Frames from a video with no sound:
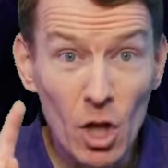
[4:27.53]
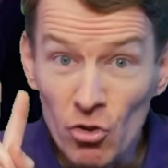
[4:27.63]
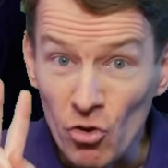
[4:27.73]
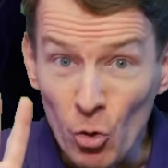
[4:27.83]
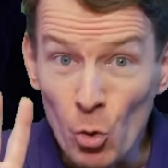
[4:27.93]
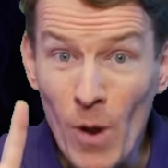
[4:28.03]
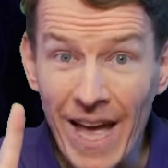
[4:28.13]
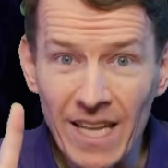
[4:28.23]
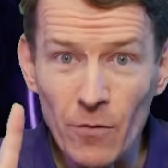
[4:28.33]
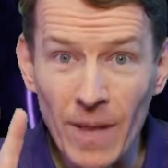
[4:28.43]
2
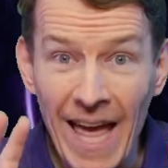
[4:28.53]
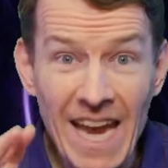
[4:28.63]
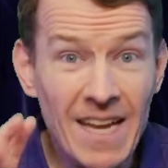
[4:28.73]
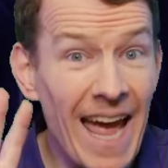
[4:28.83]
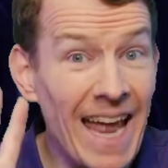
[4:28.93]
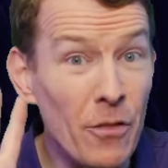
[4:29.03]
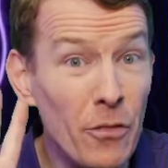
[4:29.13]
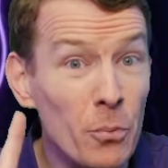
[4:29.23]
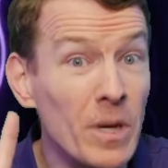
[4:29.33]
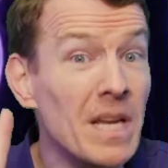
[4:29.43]
at level 8 and
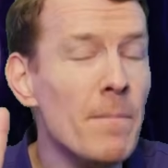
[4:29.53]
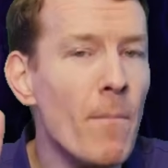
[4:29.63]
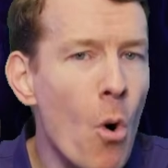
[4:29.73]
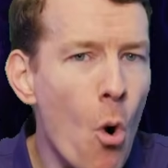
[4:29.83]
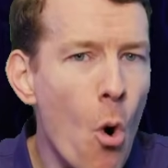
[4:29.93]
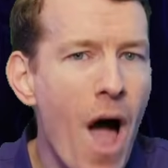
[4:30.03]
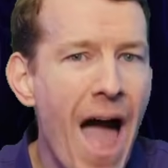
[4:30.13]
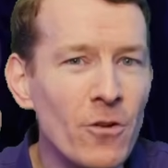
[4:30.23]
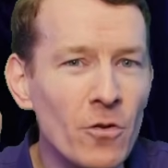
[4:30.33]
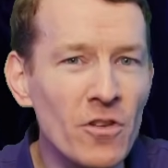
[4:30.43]
3 more
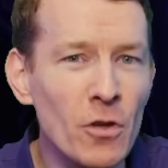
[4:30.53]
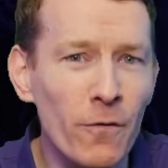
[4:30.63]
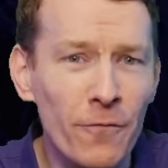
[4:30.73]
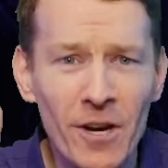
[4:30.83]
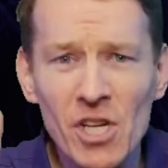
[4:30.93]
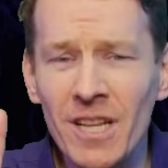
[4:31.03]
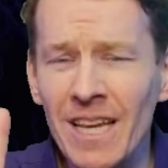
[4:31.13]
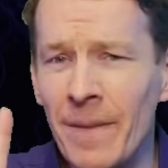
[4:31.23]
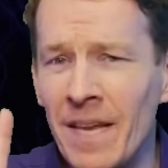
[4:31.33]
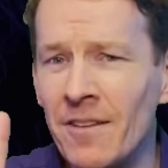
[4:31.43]
using your freshly
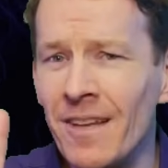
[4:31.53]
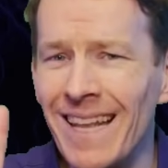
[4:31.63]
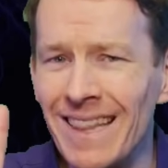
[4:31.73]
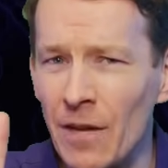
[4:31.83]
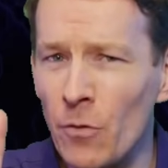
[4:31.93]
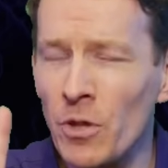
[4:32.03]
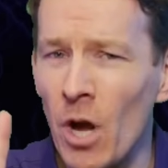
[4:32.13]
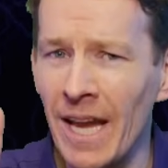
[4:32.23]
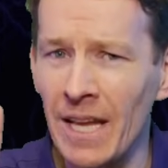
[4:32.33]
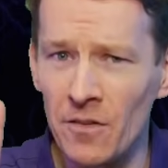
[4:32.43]
minted level
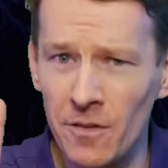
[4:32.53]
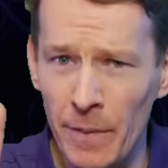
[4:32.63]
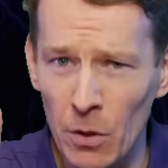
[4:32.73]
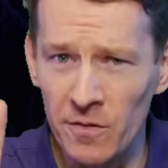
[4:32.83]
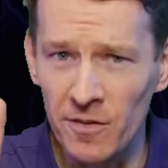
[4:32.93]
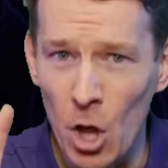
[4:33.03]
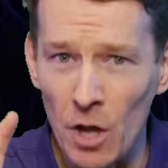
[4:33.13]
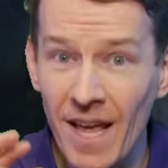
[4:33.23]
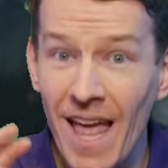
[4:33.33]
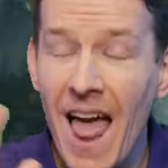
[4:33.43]
9 spell slot.